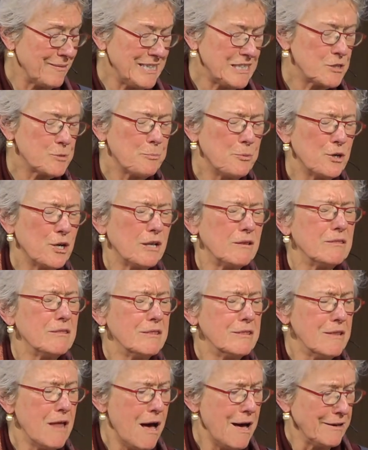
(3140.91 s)
It's put a
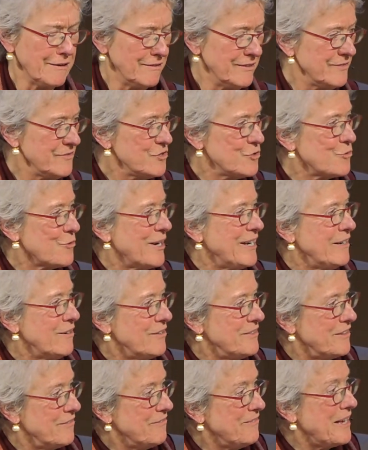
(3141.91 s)
lot of strain
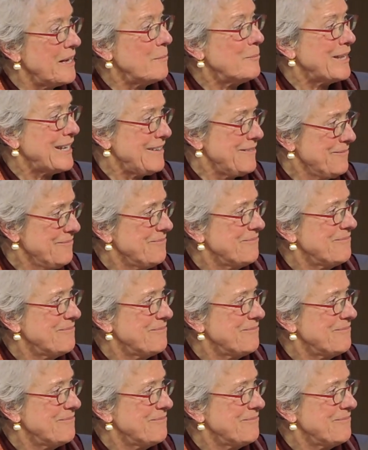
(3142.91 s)
on the family.